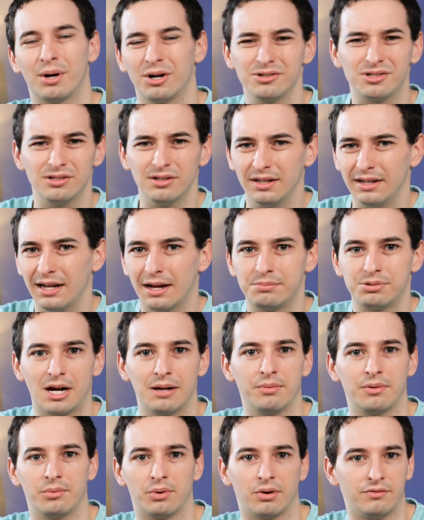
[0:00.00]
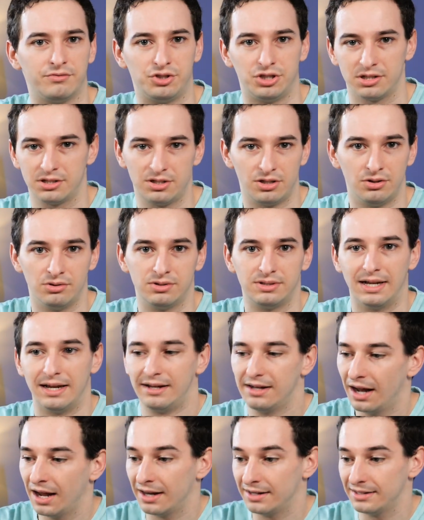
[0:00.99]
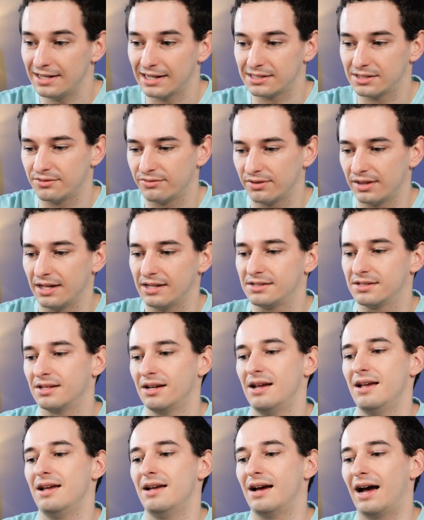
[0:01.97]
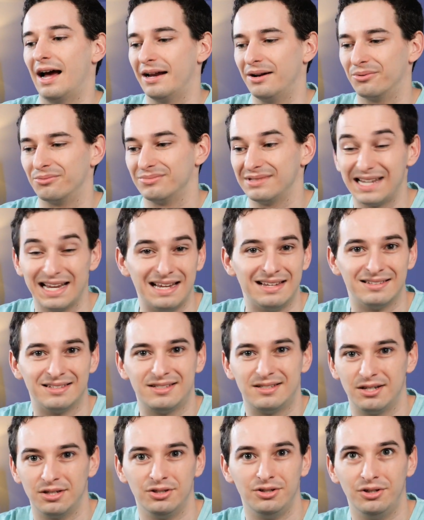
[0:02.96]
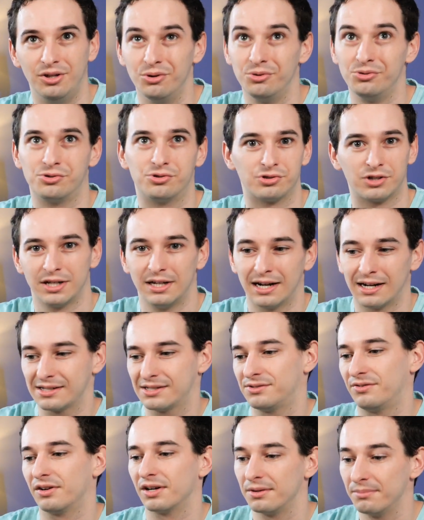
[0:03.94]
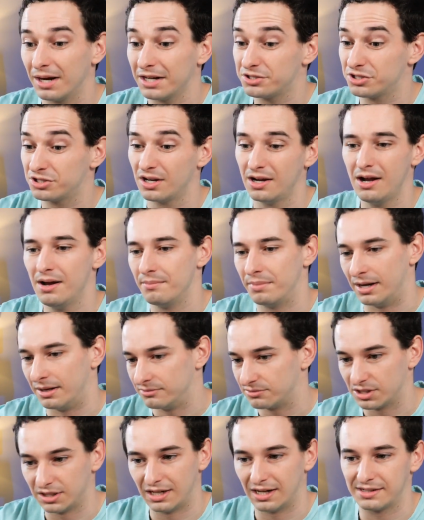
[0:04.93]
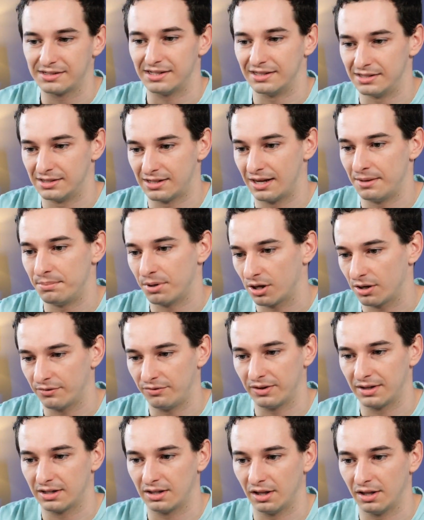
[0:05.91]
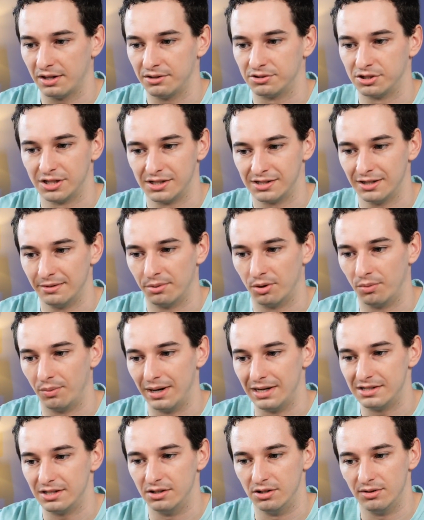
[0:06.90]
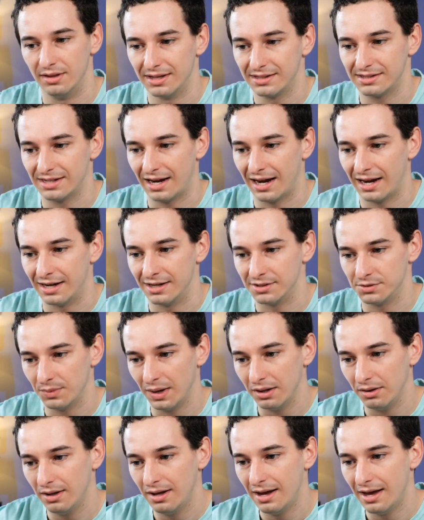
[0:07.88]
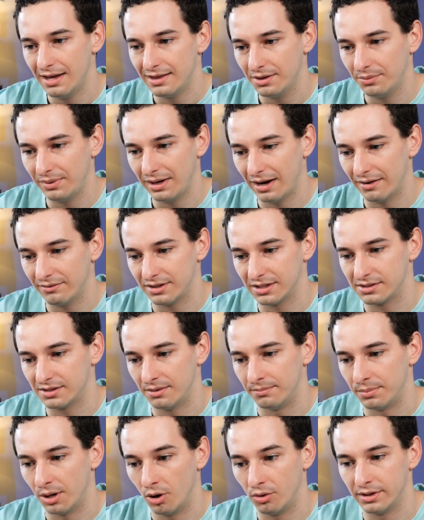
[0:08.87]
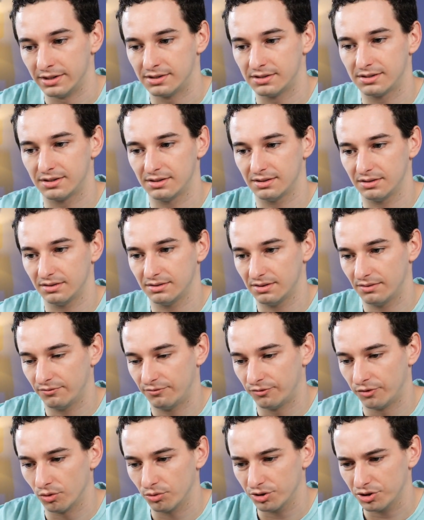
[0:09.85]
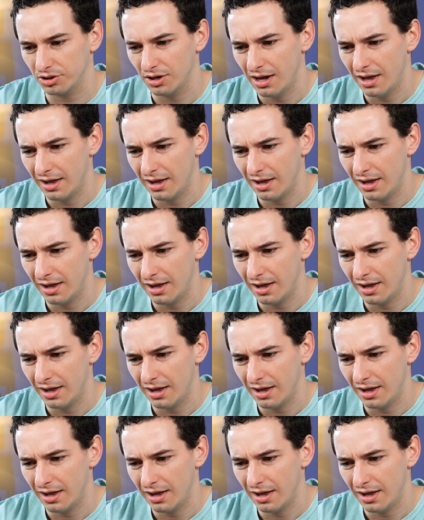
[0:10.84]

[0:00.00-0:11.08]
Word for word: Personally, I probably would have just used a context for this. I don't tend to use Redux very much, but Redux is a perfectly reasonable way to do this as well. Then we have this components folder.